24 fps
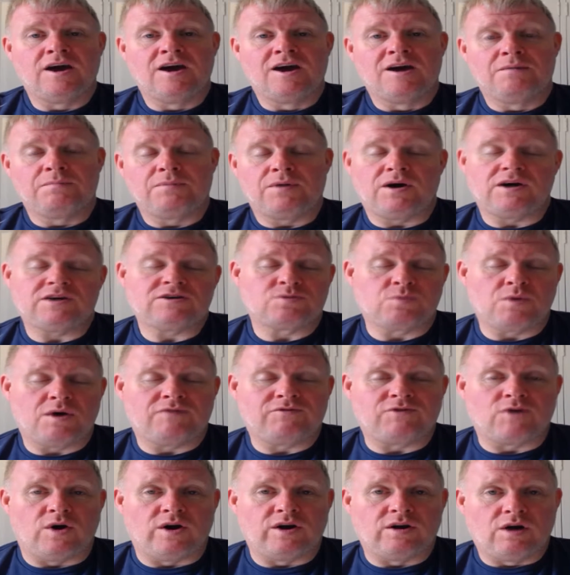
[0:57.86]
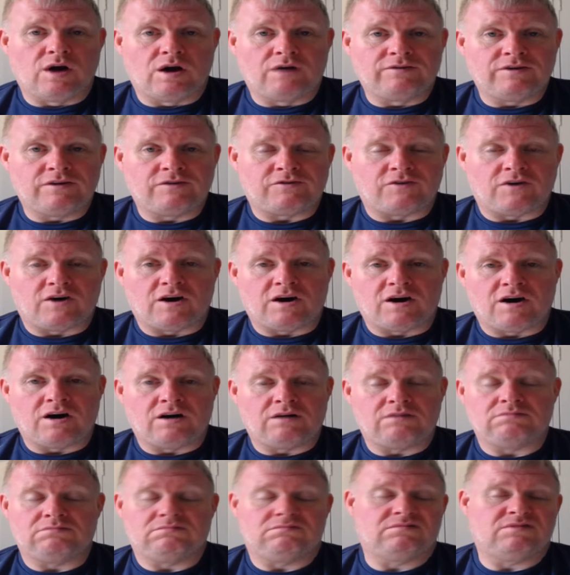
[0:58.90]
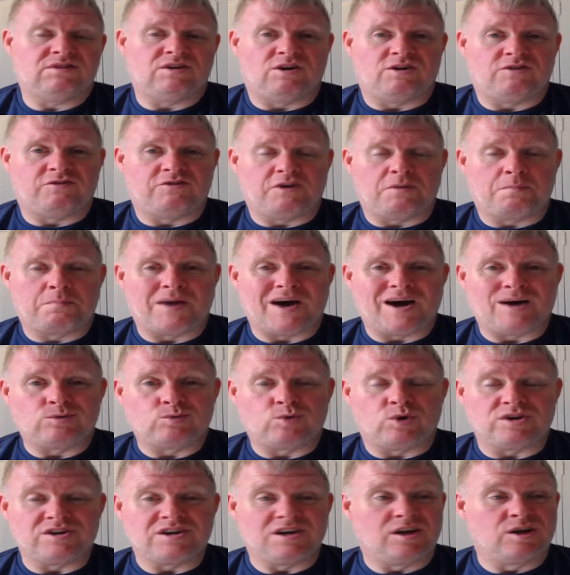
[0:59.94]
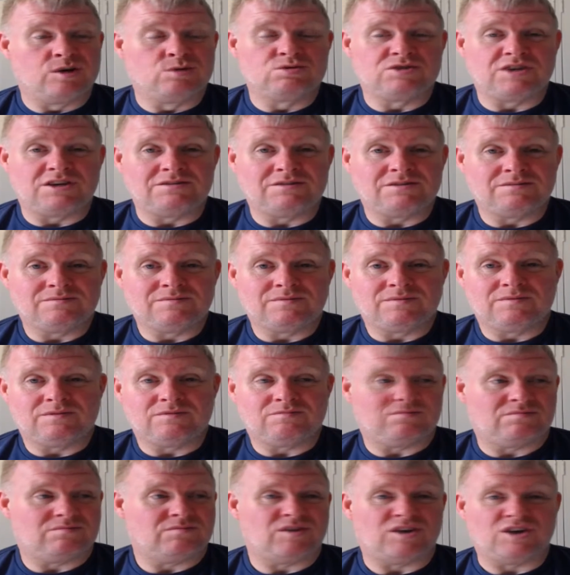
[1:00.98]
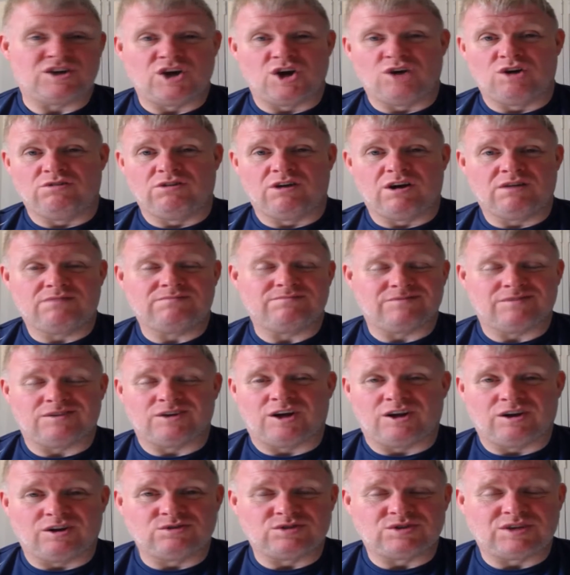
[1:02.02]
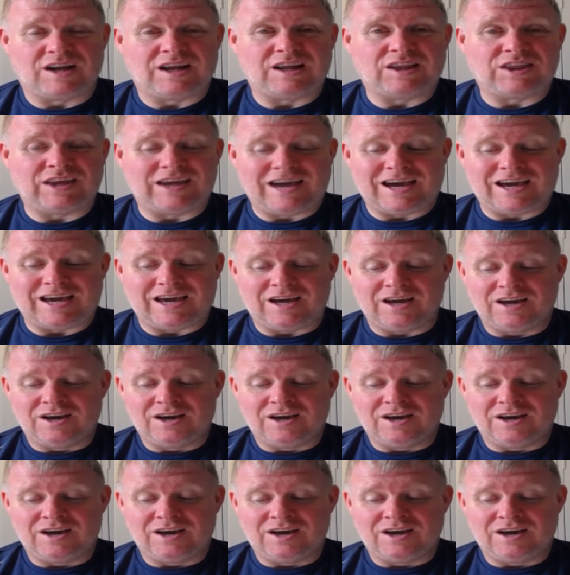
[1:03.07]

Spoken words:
But it's worth going over for, you know, for £1, what are you losing? €1, not losing anything, are you?